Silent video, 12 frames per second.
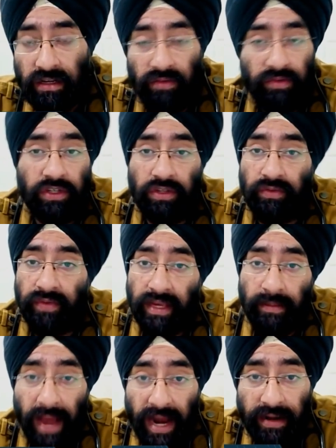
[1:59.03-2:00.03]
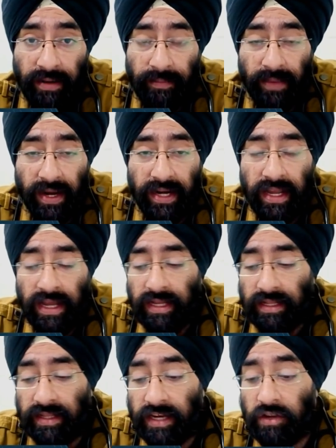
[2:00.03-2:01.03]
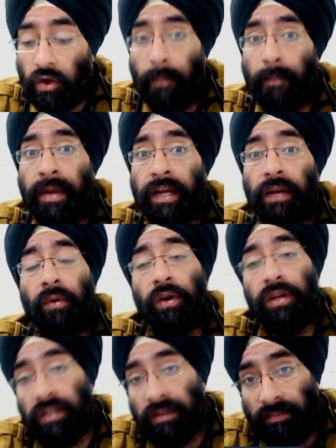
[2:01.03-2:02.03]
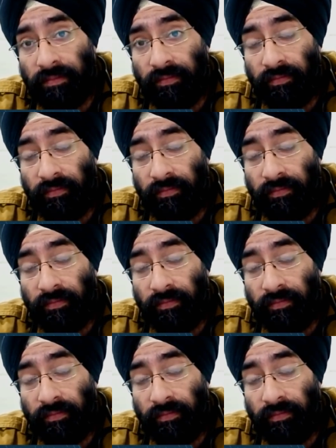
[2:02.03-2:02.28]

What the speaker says: which is very bad, right? Then your metabolism